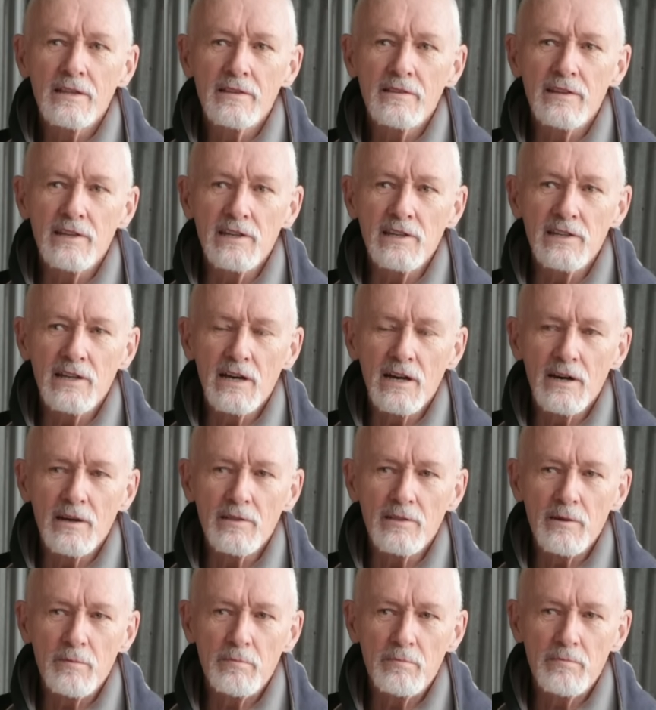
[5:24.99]

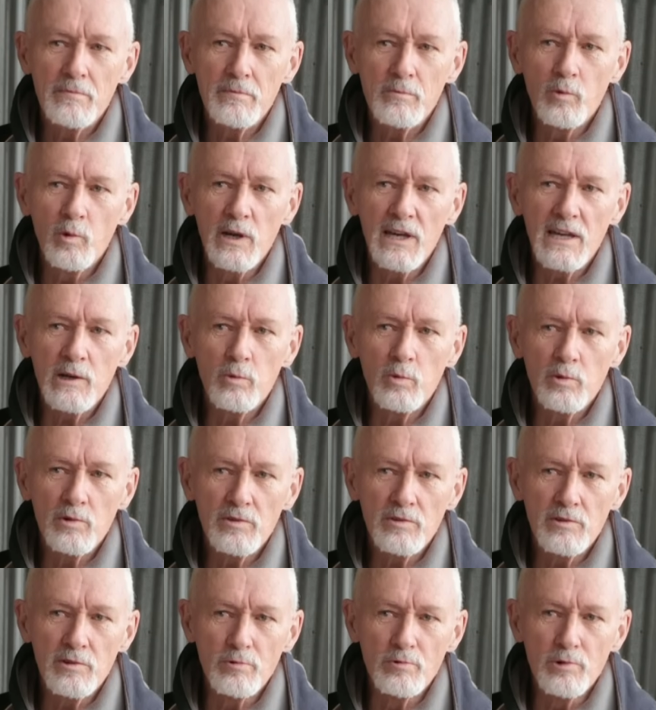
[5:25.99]
the
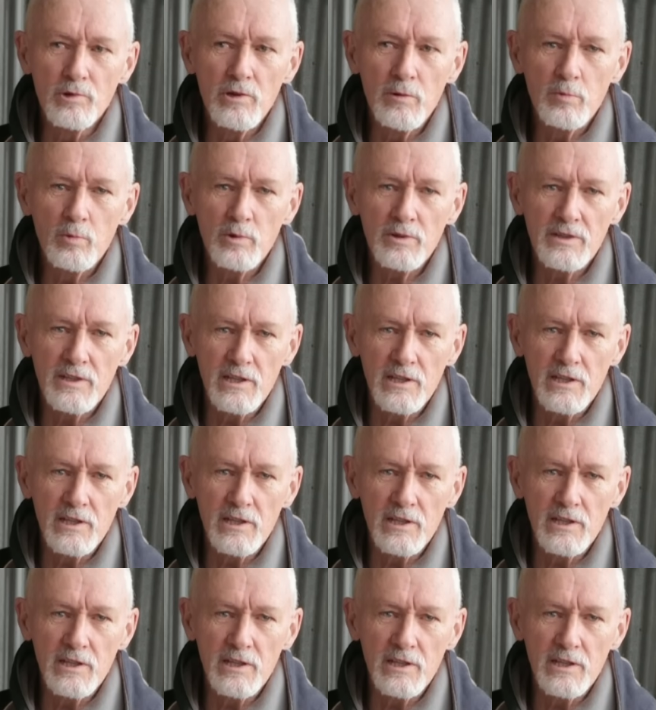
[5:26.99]
room